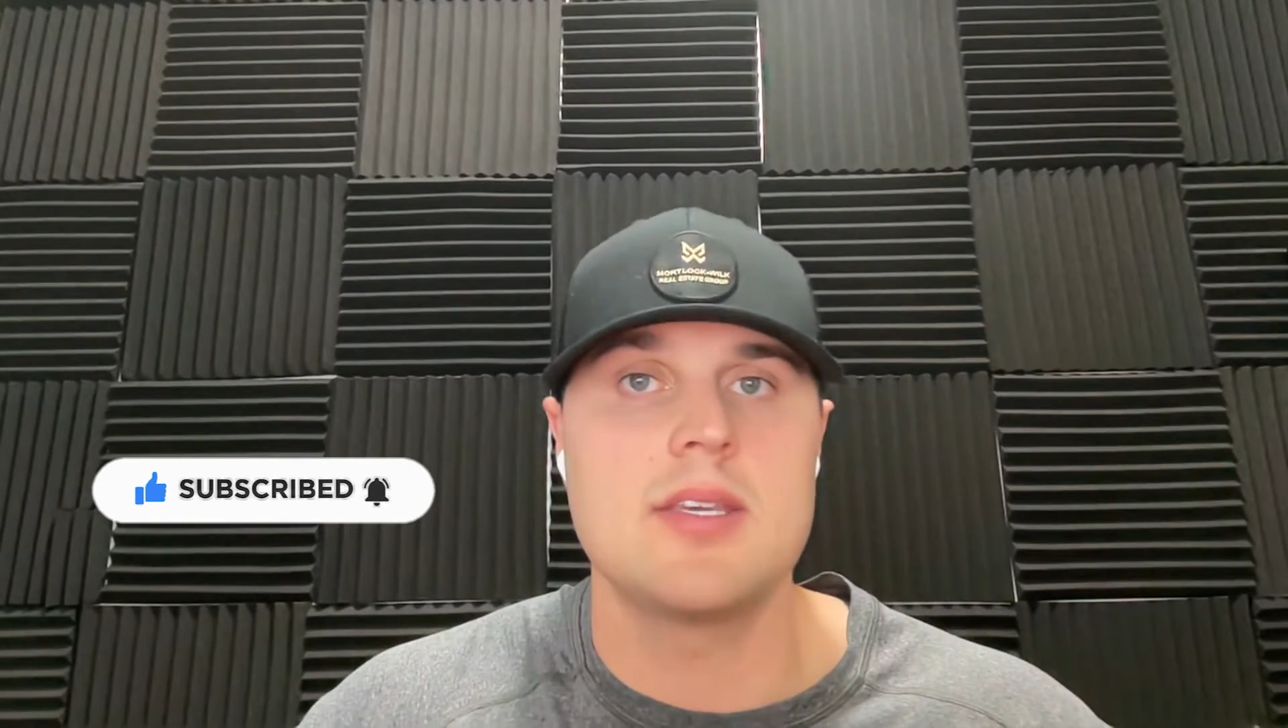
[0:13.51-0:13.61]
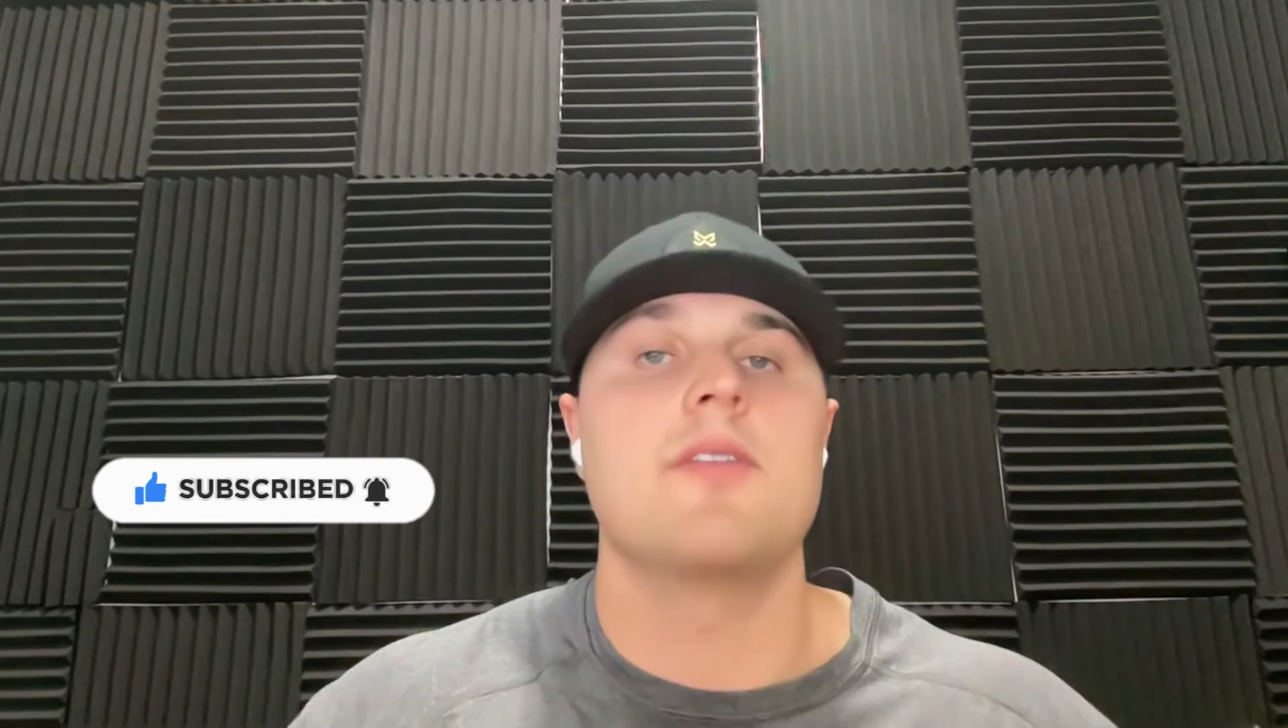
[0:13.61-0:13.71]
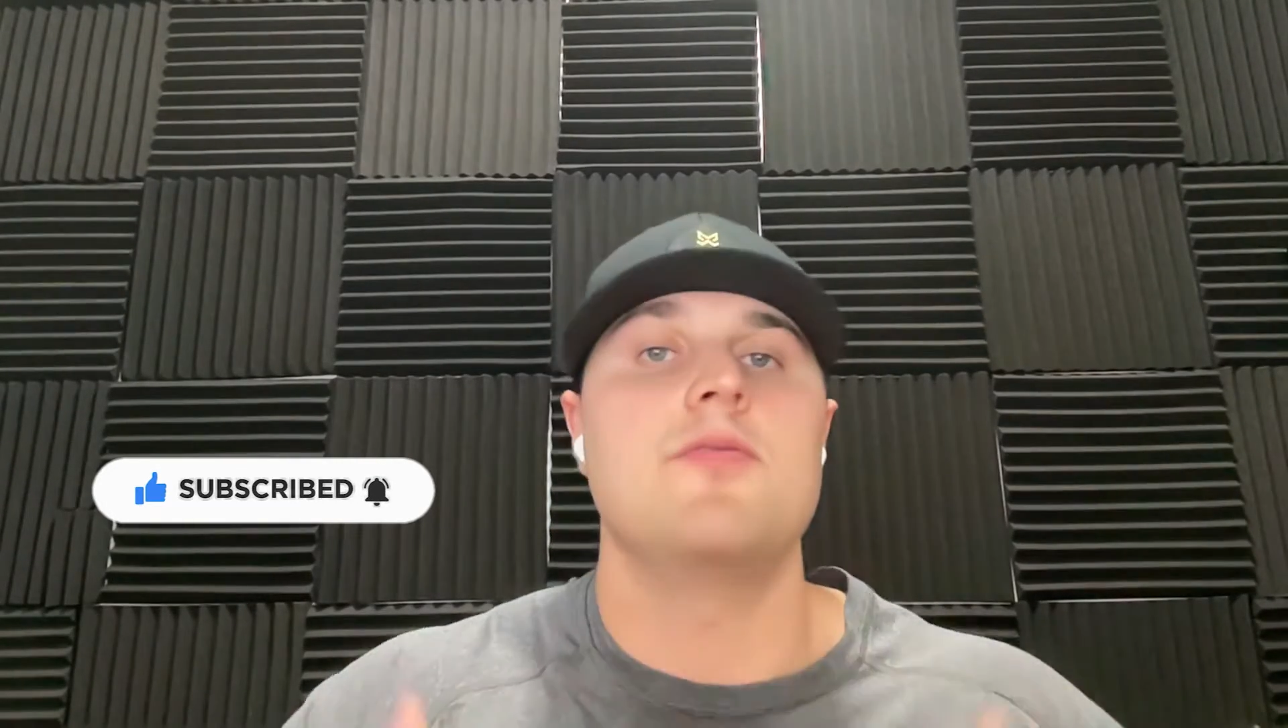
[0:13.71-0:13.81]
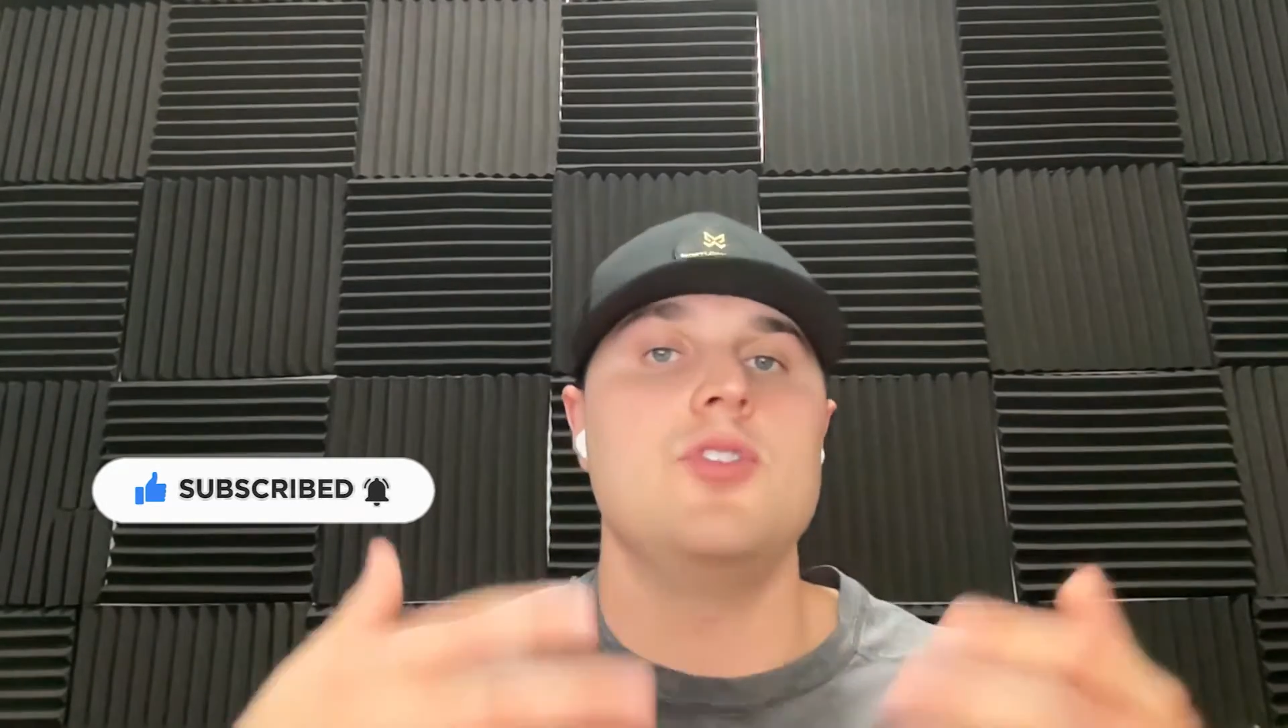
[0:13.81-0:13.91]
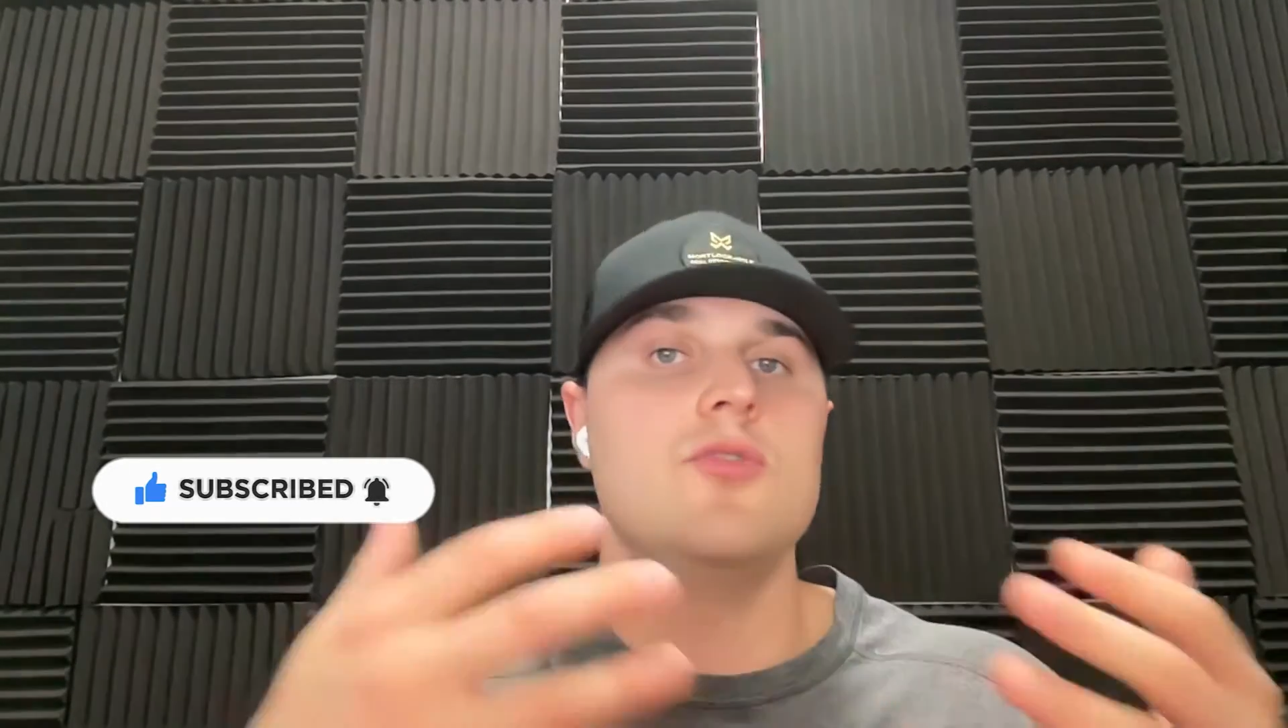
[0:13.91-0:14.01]
that
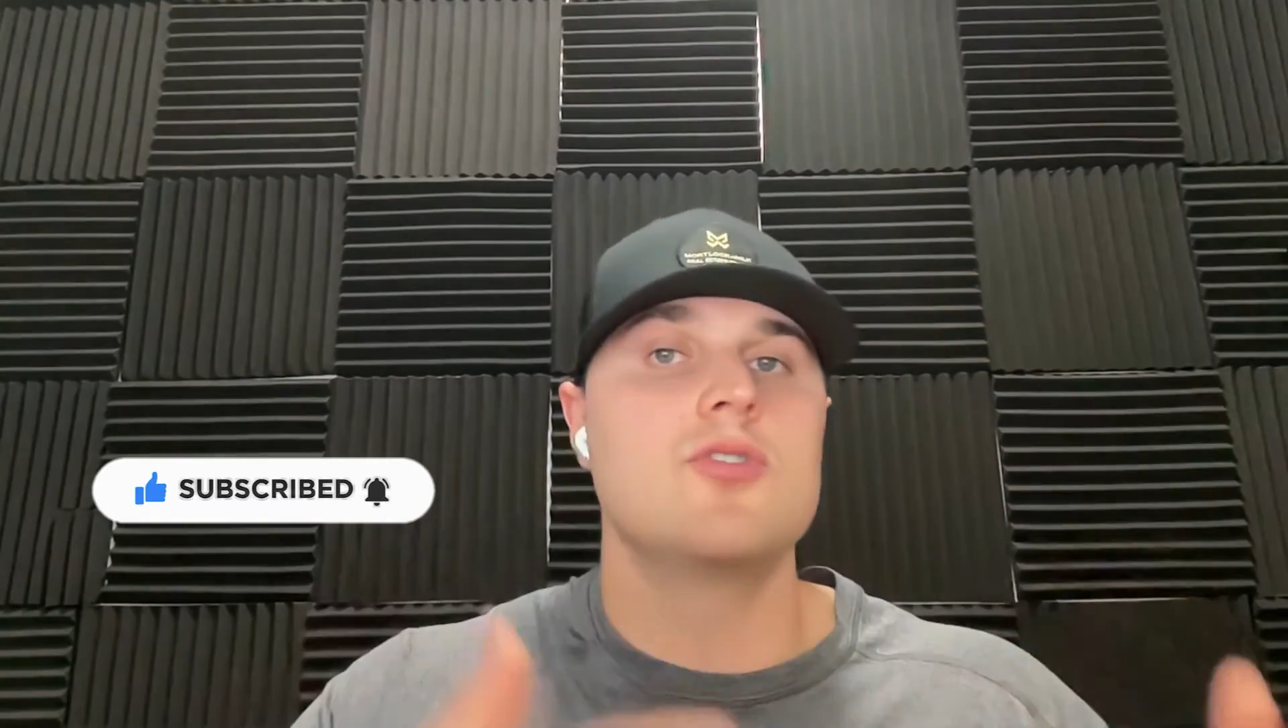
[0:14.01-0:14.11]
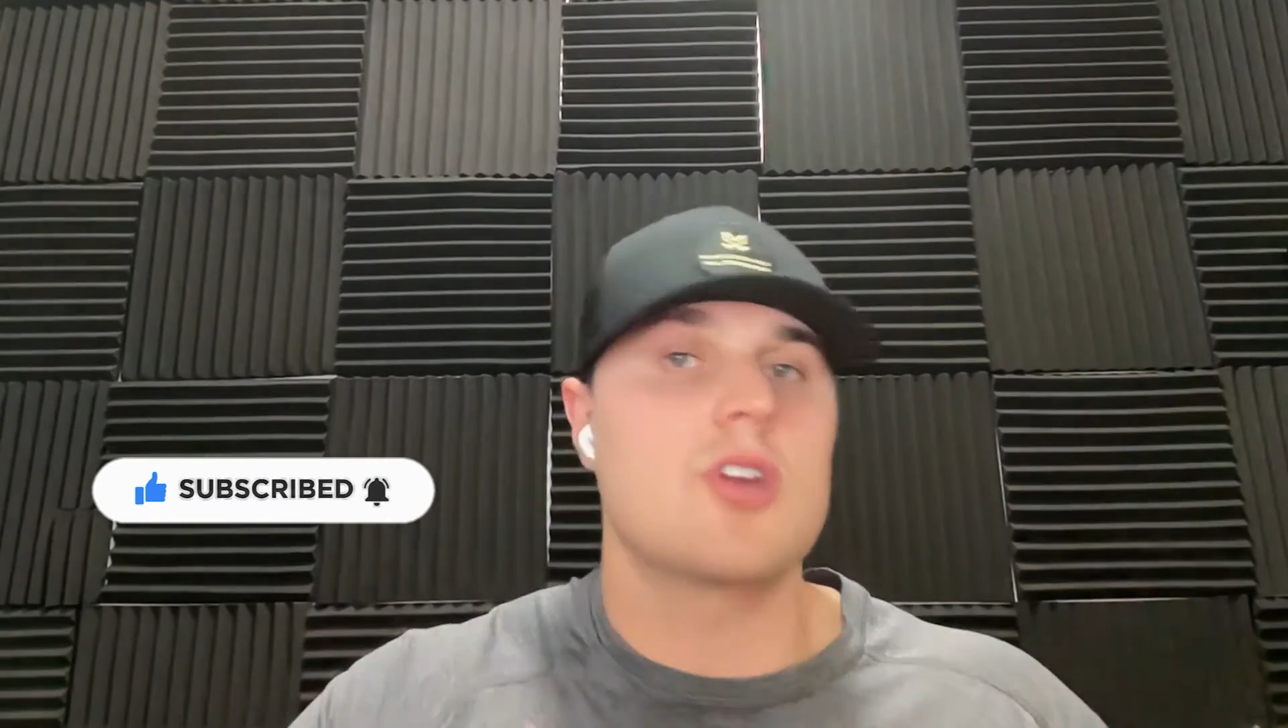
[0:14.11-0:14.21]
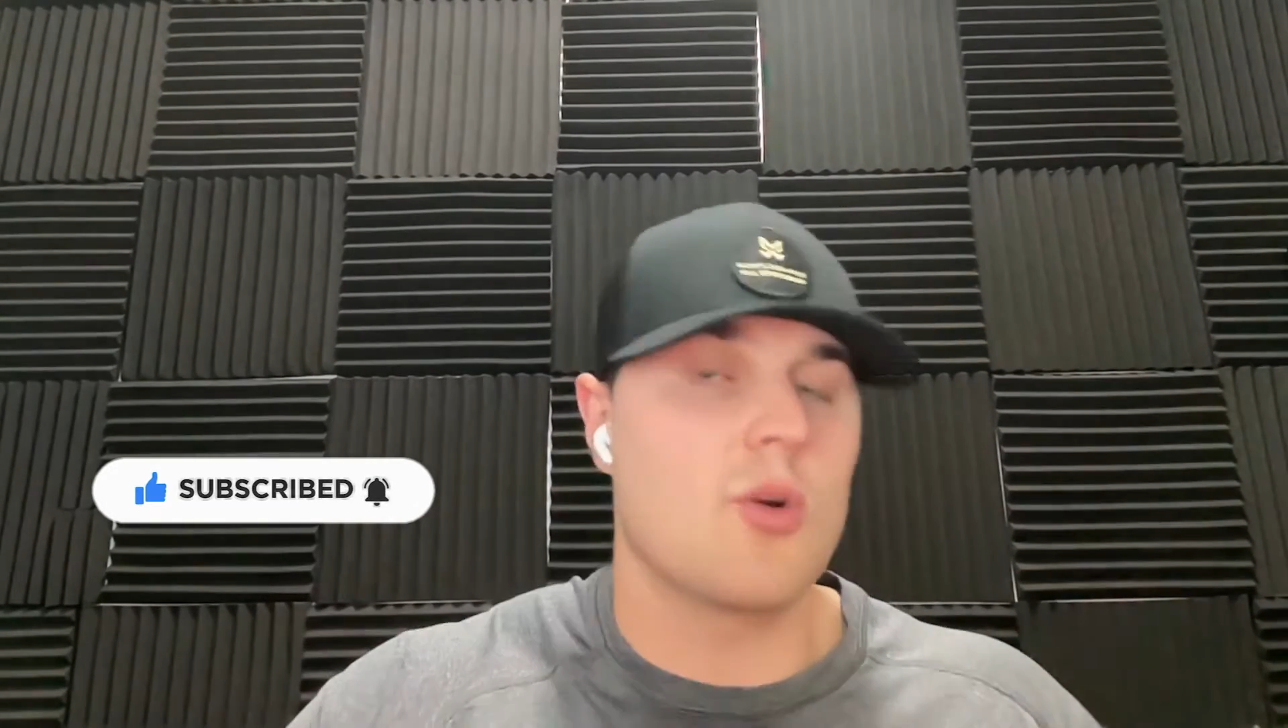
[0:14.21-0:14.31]
have used